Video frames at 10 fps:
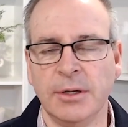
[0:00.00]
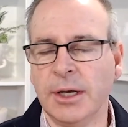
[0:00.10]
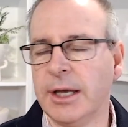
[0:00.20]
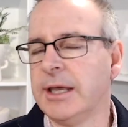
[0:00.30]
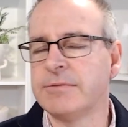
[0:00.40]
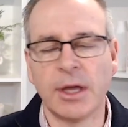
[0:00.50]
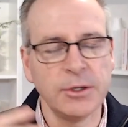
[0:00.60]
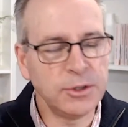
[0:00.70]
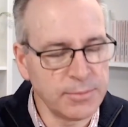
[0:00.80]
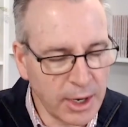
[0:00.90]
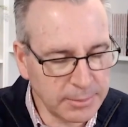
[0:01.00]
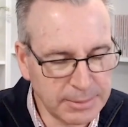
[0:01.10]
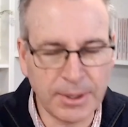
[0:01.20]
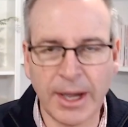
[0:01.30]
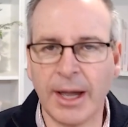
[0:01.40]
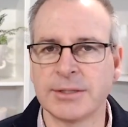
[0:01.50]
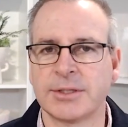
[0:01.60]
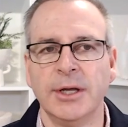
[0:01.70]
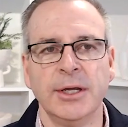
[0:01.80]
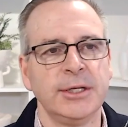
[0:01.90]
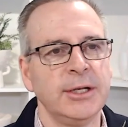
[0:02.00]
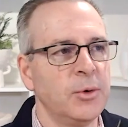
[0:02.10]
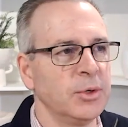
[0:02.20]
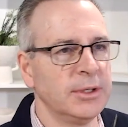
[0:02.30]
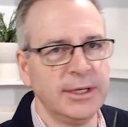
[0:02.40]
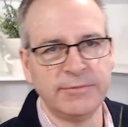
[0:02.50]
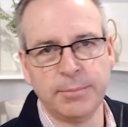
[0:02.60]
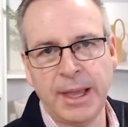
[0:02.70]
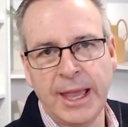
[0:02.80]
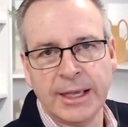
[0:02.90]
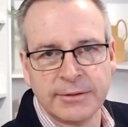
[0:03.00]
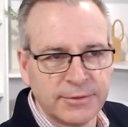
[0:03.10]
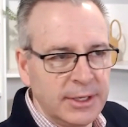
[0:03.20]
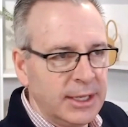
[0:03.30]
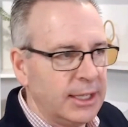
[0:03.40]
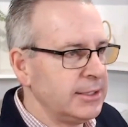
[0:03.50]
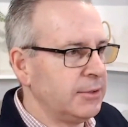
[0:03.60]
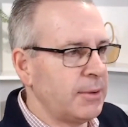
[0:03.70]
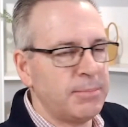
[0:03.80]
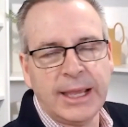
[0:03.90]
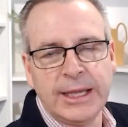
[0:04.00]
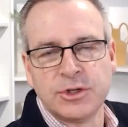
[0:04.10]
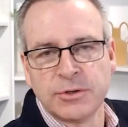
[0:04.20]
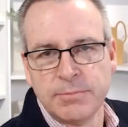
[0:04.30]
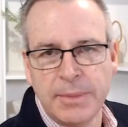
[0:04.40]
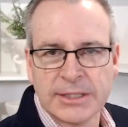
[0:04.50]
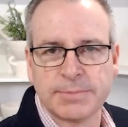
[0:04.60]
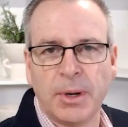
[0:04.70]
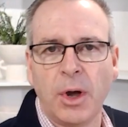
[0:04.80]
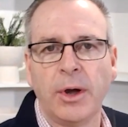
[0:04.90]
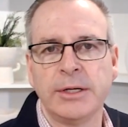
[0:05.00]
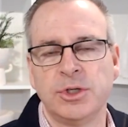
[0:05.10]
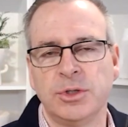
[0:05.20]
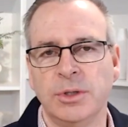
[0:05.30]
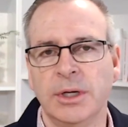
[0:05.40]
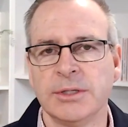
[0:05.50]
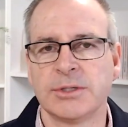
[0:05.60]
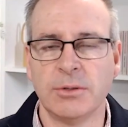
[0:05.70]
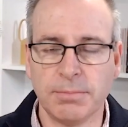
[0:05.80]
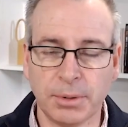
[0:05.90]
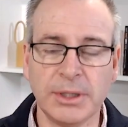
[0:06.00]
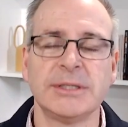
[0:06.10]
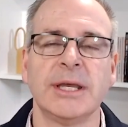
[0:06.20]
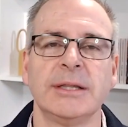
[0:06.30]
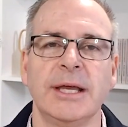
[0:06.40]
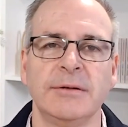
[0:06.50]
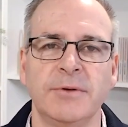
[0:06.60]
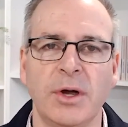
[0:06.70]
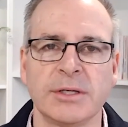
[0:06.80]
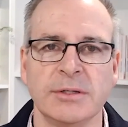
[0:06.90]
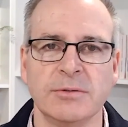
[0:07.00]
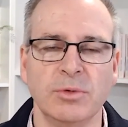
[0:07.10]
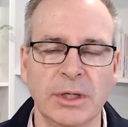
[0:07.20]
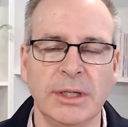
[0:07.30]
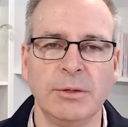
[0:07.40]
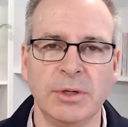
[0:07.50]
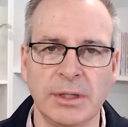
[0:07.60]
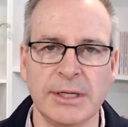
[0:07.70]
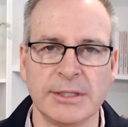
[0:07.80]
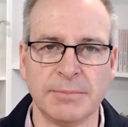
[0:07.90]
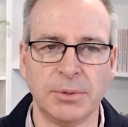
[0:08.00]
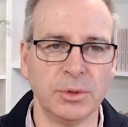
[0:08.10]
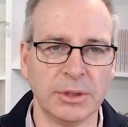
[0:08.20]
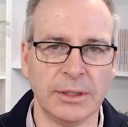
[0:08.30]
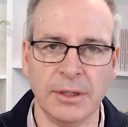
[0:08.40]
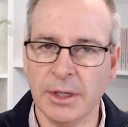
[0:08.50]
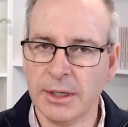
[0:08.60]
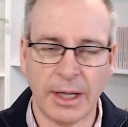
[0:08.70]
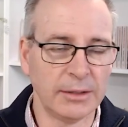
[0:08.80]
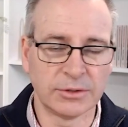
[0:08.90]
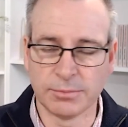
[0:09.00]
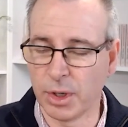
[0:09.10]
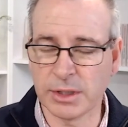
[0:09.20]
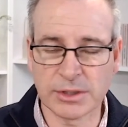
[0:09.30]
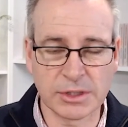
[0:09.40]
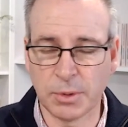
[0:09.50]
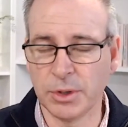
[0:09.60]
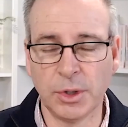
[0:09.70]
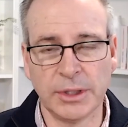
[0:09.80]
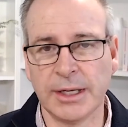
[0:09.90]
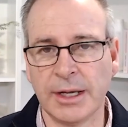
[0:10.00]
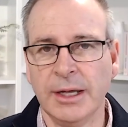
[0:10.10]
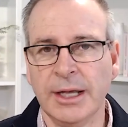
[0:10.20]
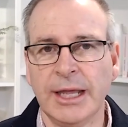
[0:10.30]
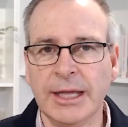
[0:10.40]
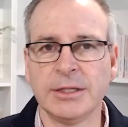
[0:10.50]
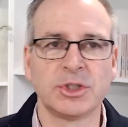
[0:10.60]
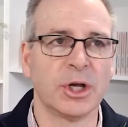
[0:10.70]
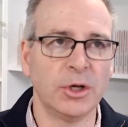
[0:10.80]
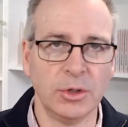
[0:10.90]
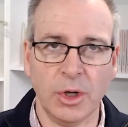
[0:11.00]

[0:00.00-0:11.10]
even though you might be passed, you don't want to leave a baggage of mess behind you. So please get that advice. It really, really is important. And to Bryce's point earlier in the show,